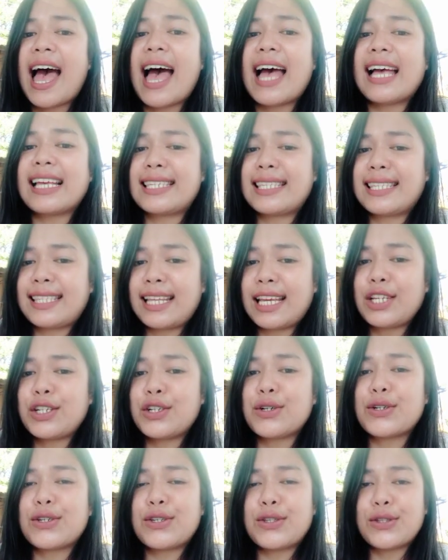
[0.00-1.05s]
as
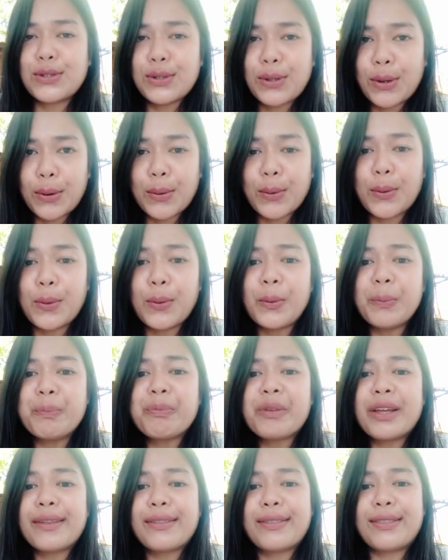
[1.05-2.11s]
teachers know
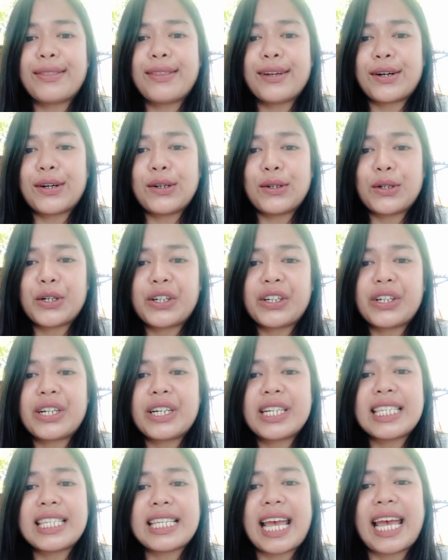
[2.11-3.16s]
their
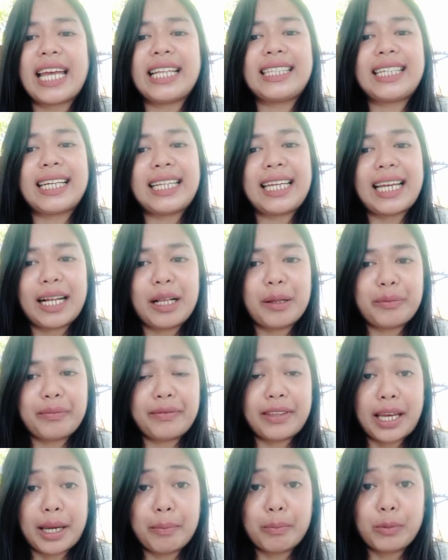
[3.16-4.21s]
learners and can help
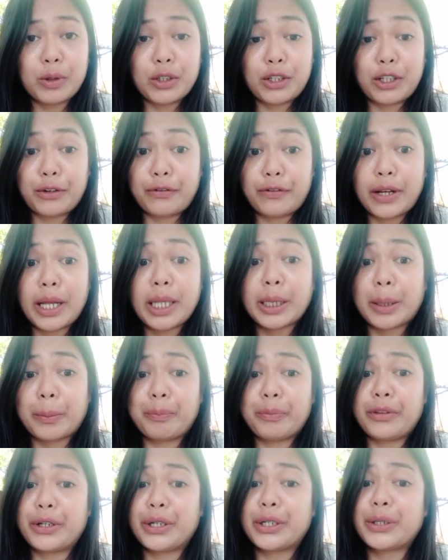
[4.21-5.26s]
them to develop
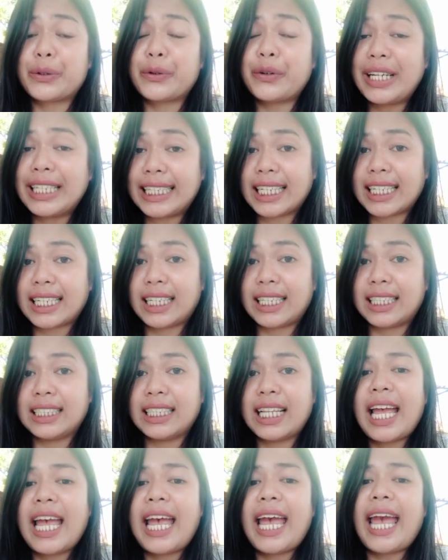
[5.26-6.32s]
their
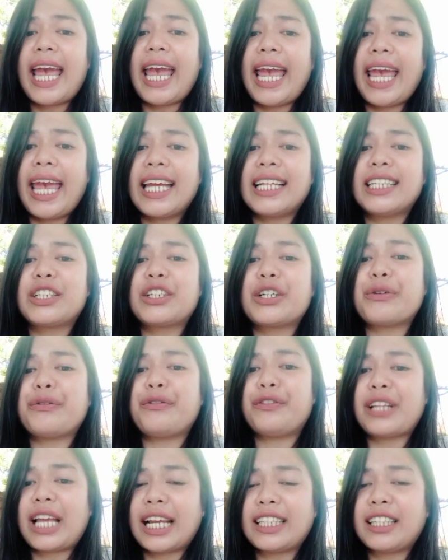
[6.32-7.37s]
critical and
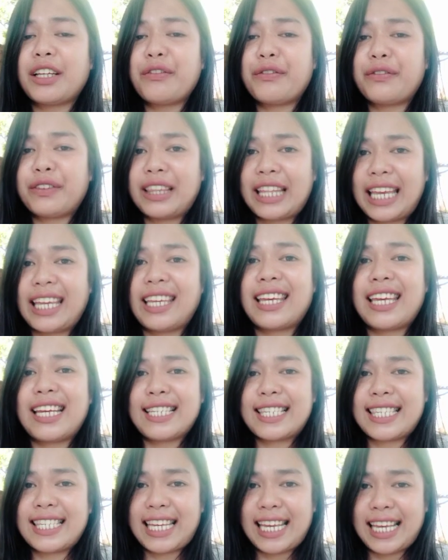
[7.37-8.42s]
reflective
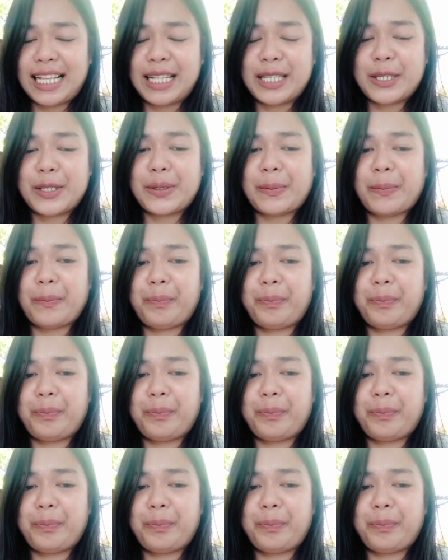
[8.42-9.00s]
thinking skills.